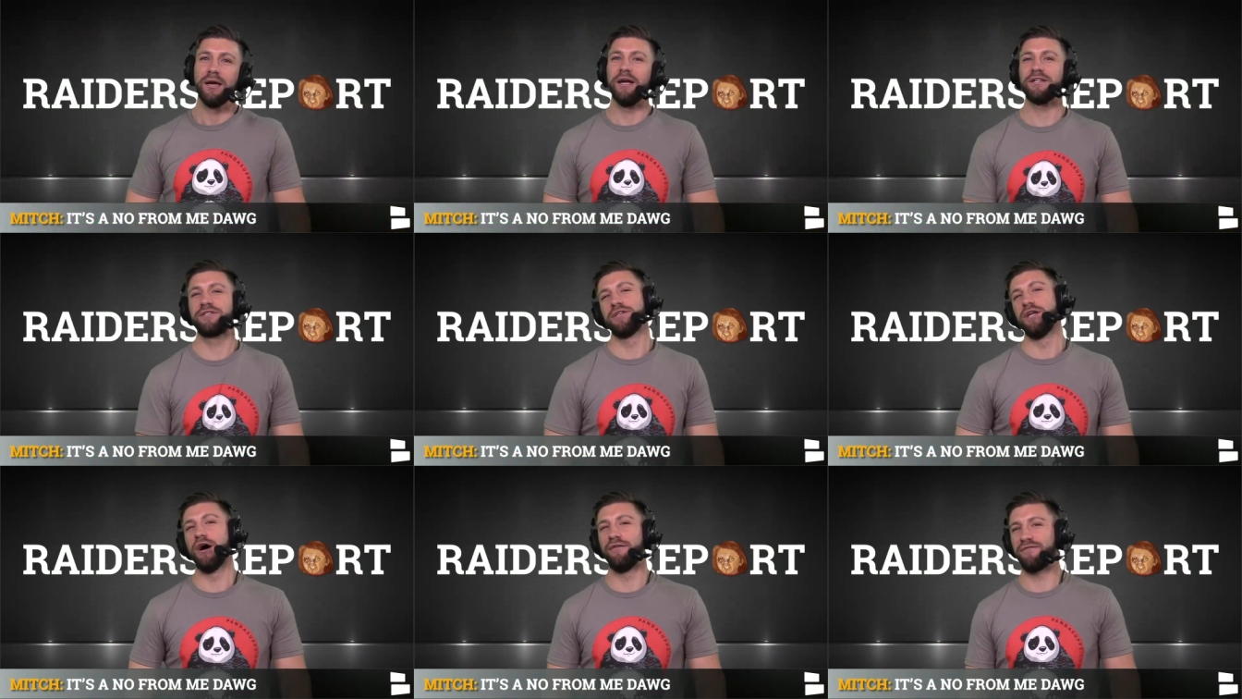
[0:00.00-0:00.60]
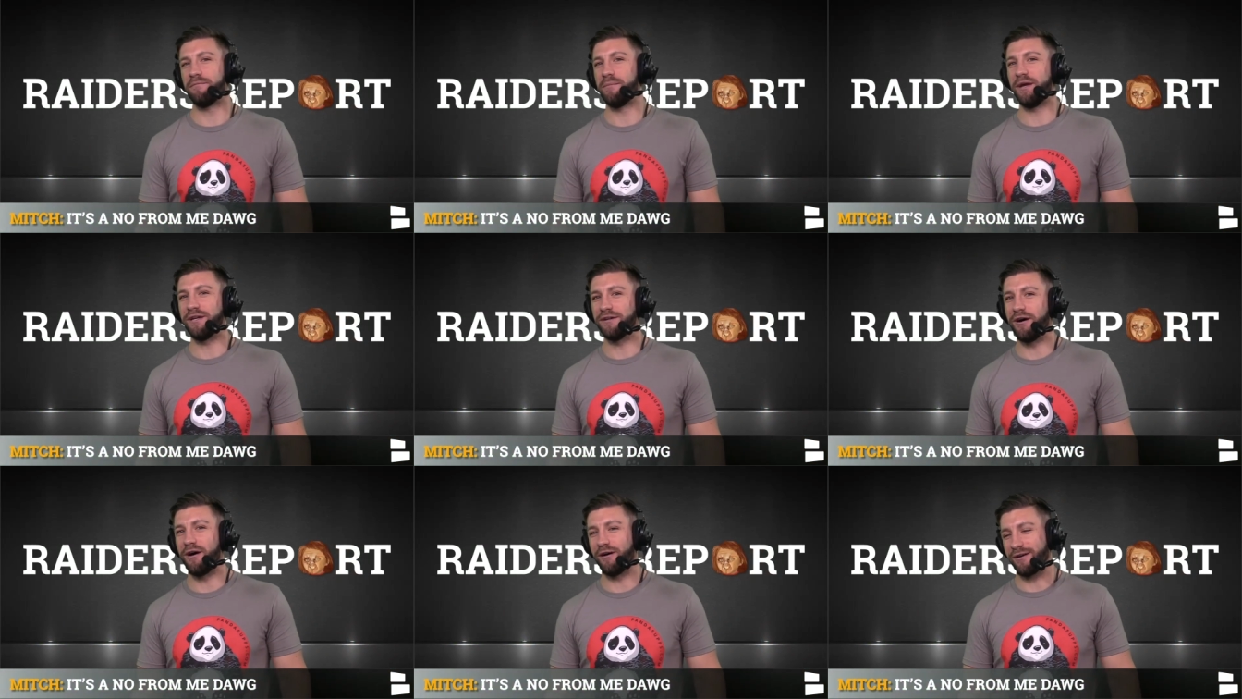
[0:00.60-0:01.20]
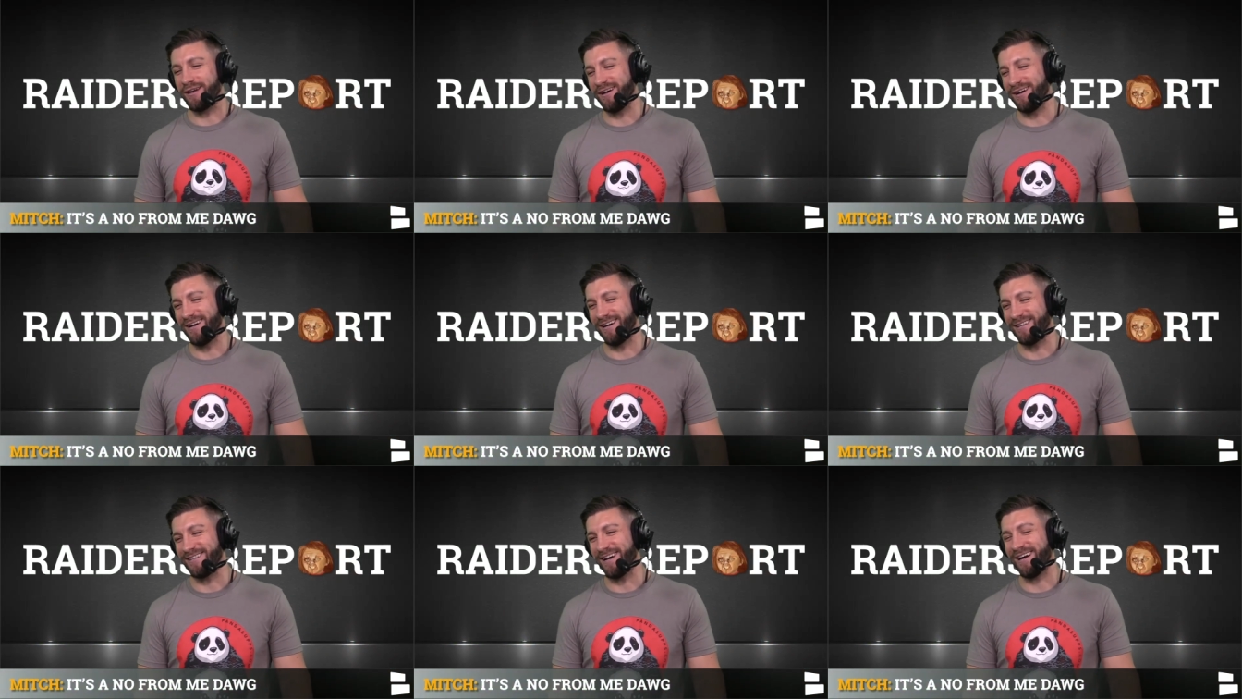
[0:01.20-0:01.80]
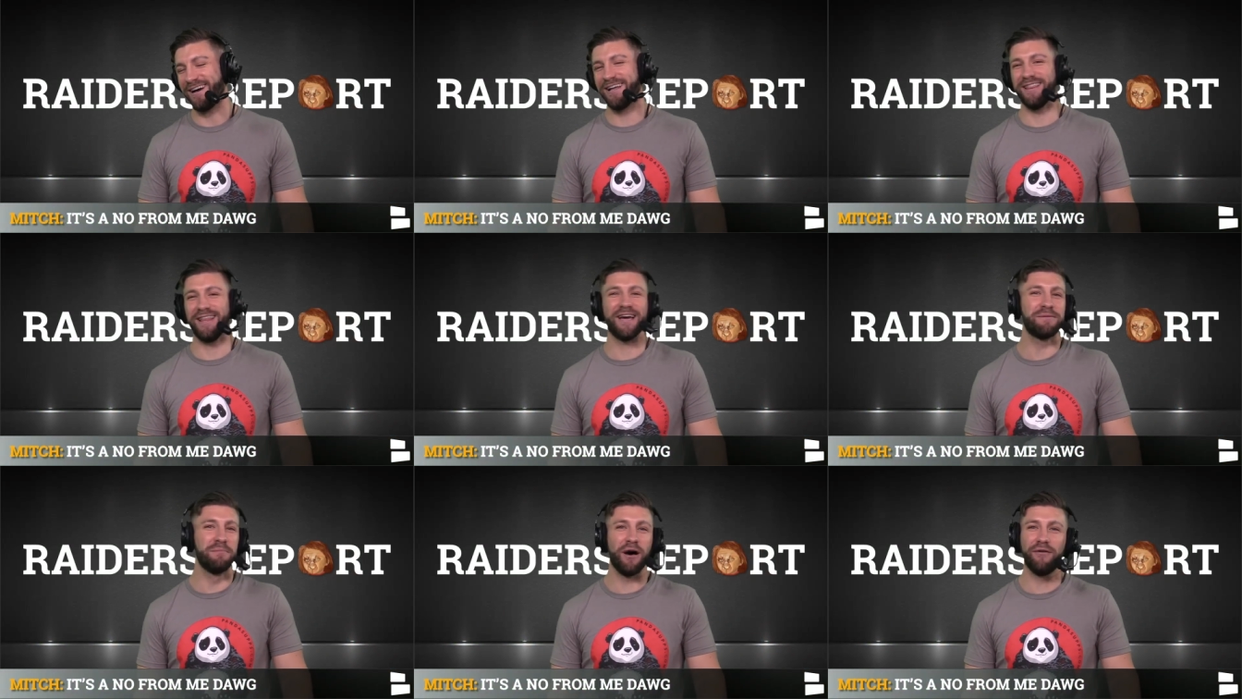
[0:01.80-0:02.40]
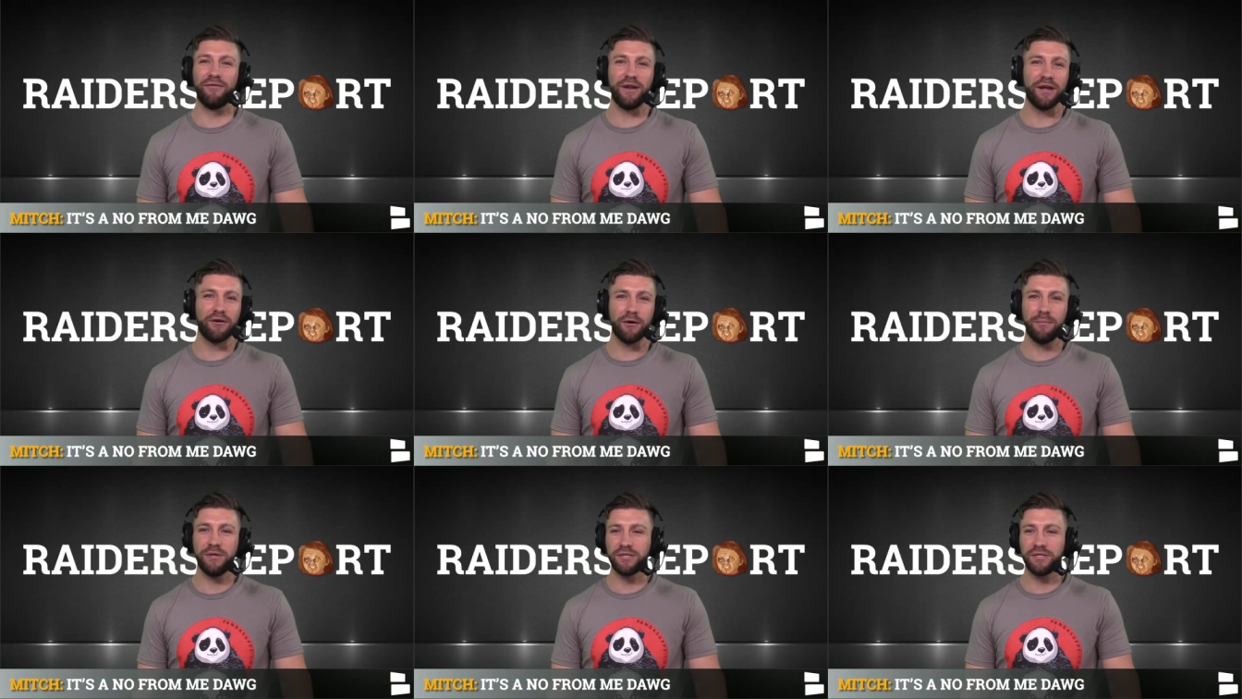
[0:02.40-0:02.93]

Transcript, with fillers: It's a no from me, dog. Uh, I like Melvin Ingram.